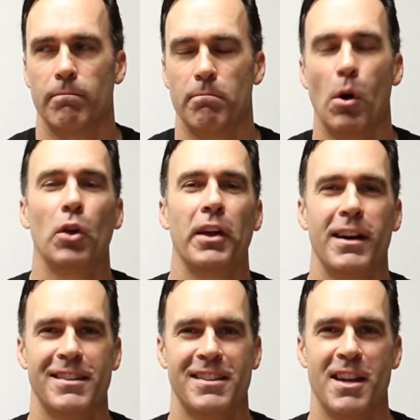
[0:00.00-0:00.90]

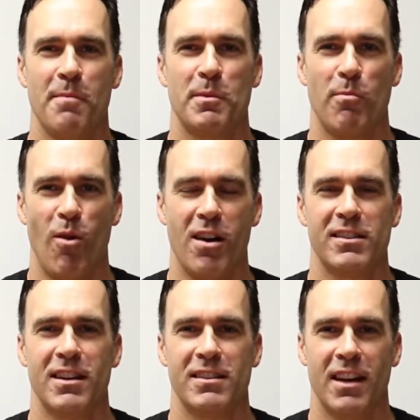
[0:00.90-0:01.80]
multi-stepped
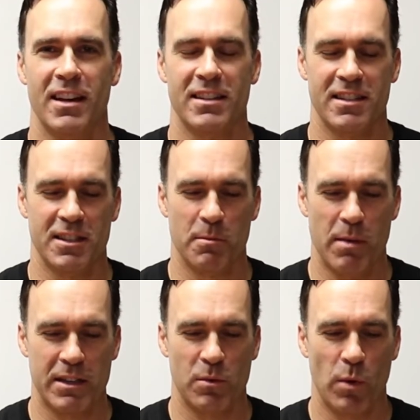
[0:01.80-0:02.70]
process, I guess is the
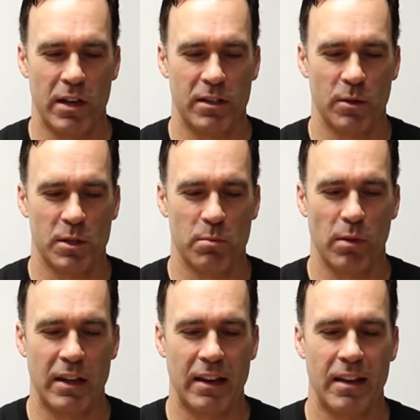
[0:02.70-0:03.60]
best way to
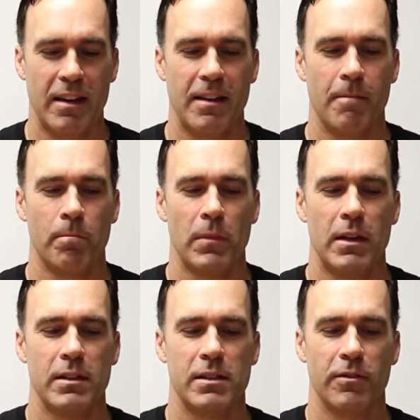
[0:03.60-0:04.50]
explain it.
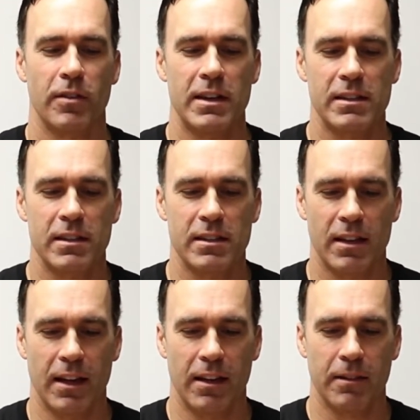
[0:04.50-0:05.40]
Suffice to
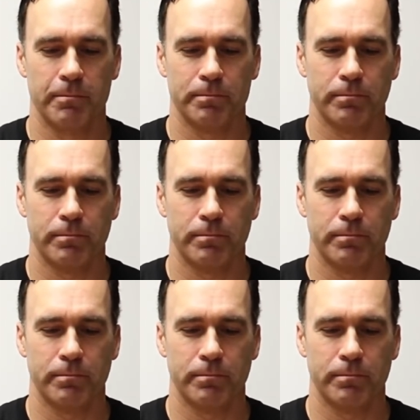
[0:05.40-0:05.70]
say,